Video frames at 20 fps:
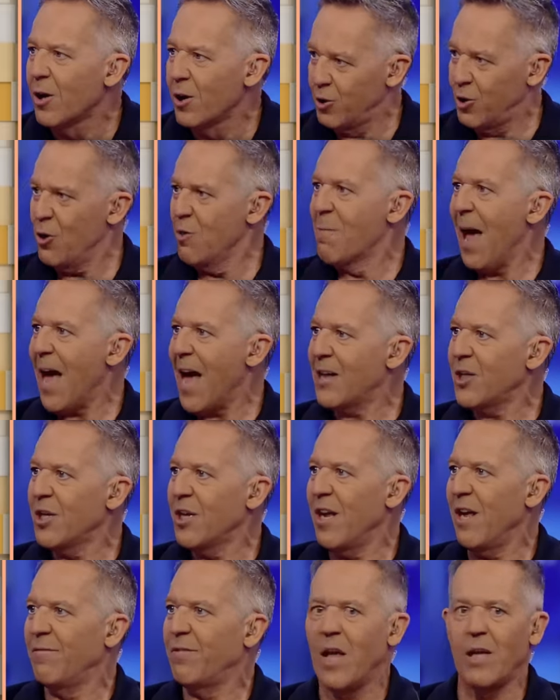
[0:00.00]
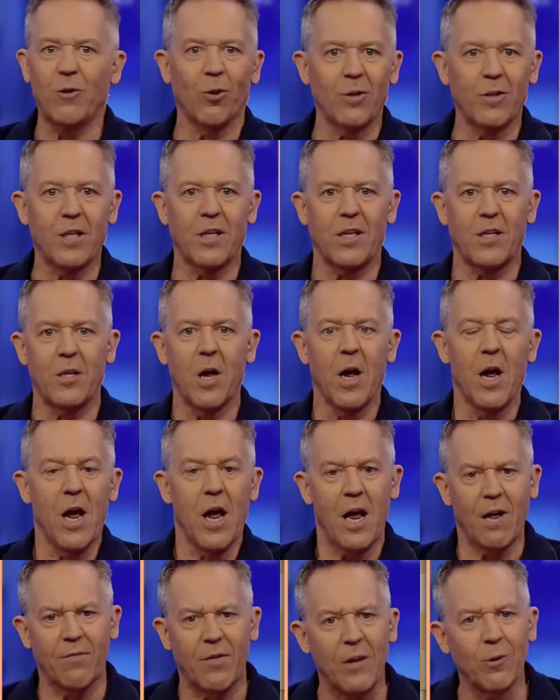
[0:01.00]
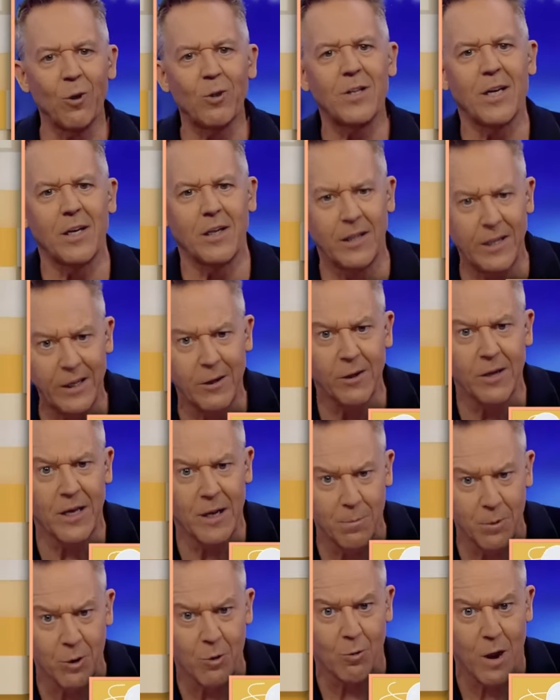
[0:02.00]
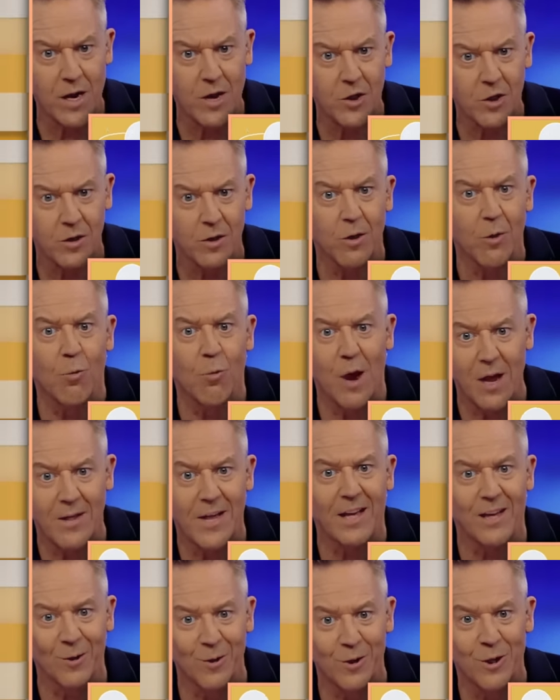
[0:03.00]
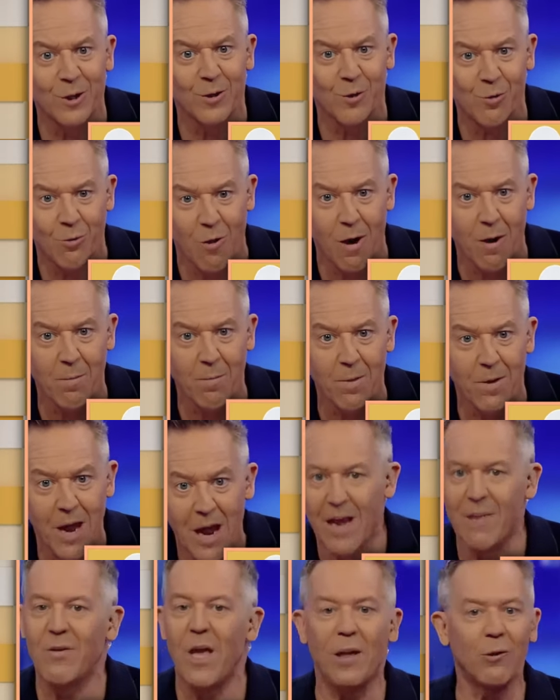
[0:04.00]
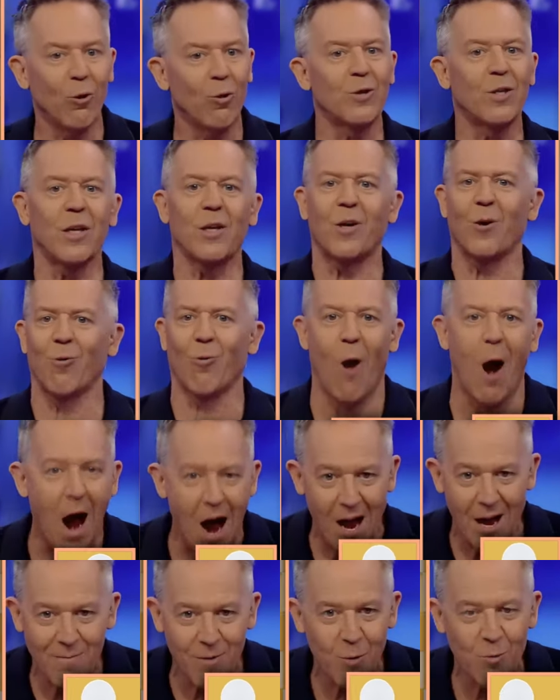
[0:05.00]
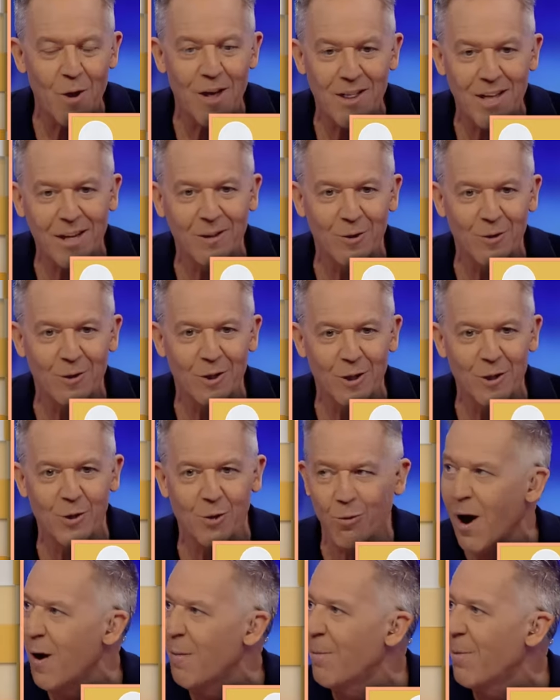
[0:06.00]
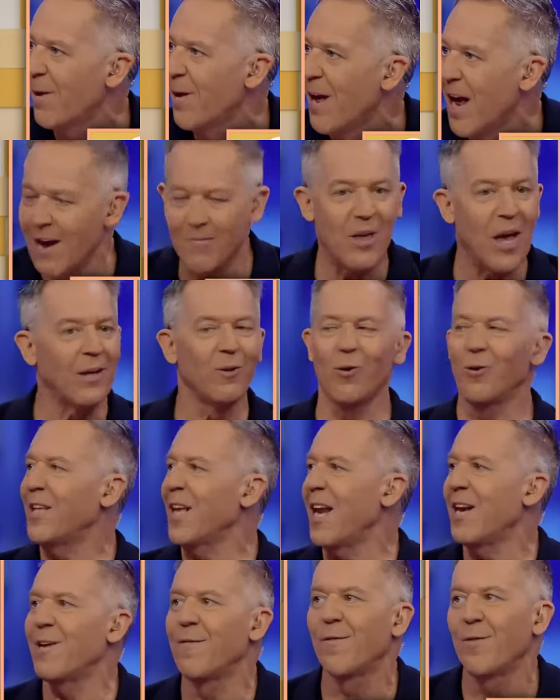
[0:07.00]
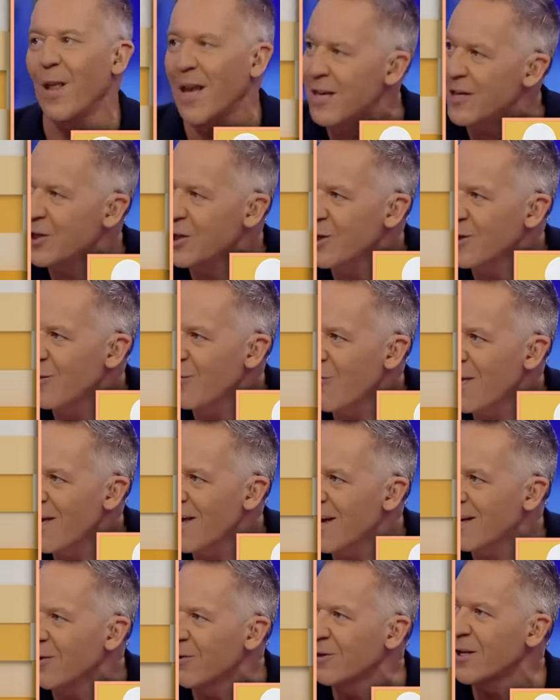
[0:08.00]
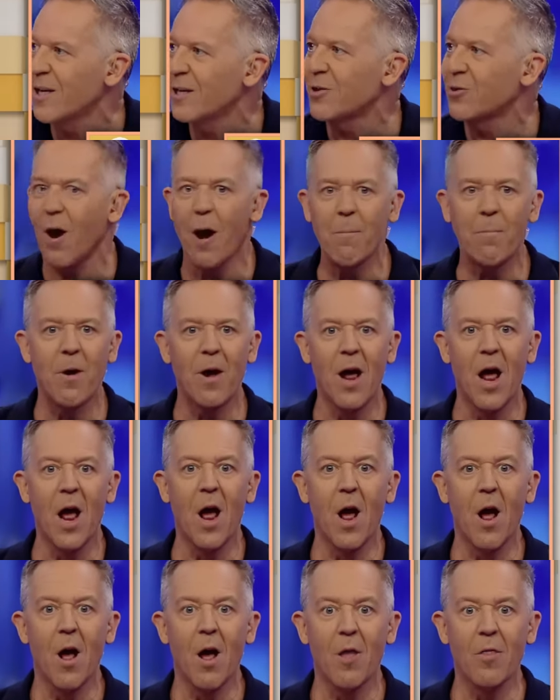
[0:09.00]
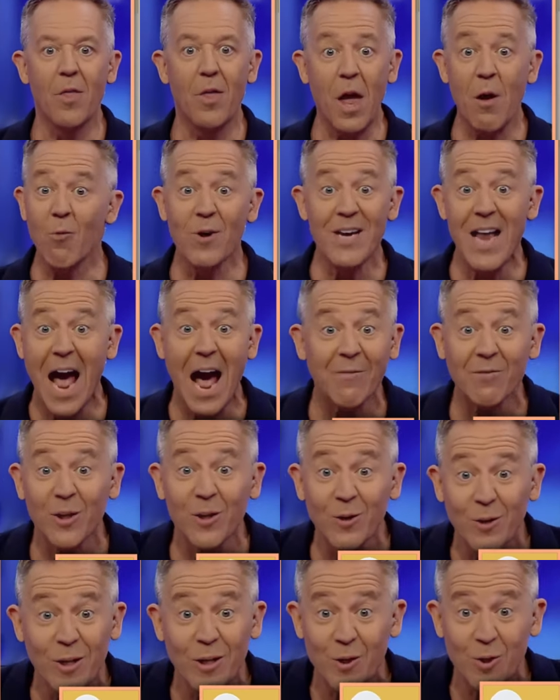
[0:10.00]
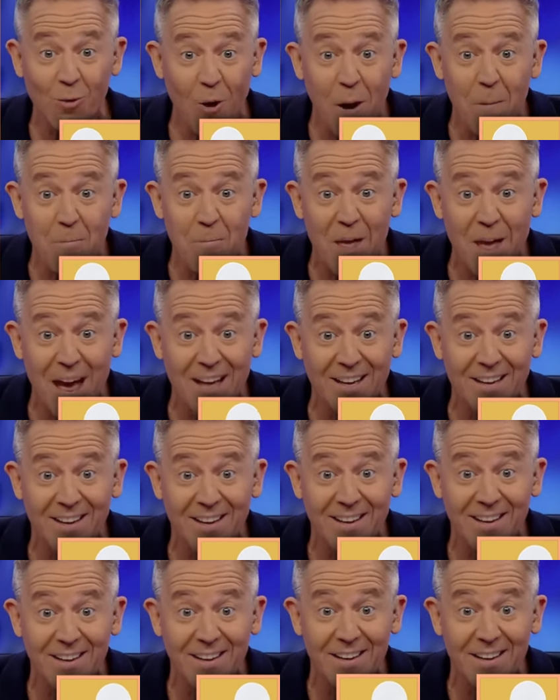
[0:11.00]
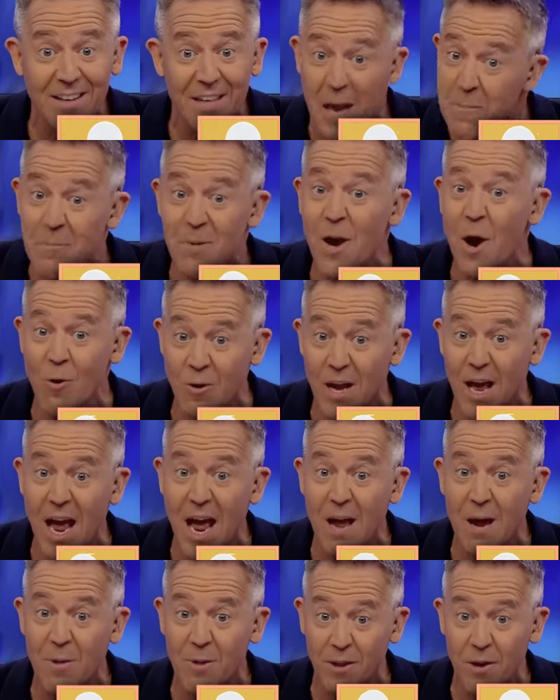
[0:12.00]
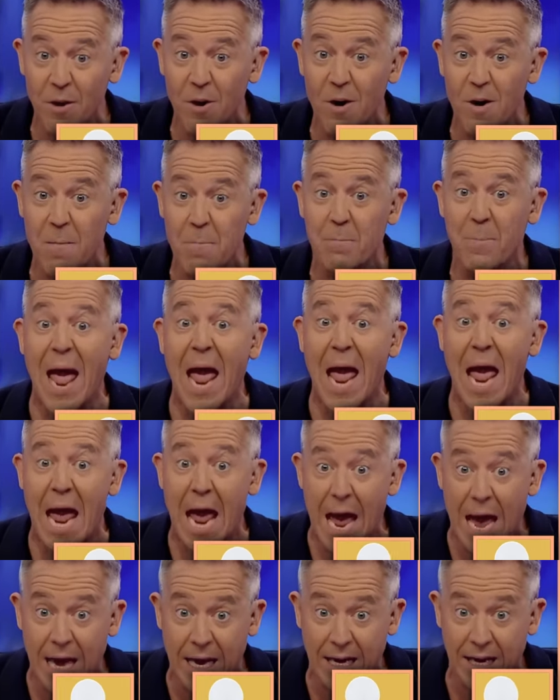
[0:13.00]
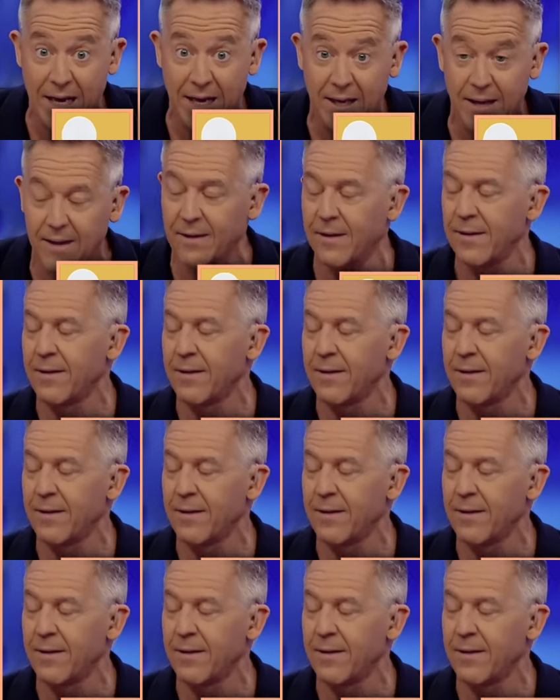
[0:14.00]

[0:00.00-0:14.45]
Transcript: could you imagine if they looked at illegal immigration the way they looked at Trump? If they looked at crime the way they looked at Trump? If they looked at inflation the way they looked at Trump? They wouldn't have to look at Trump then. They'd be okay, but they're in a panic.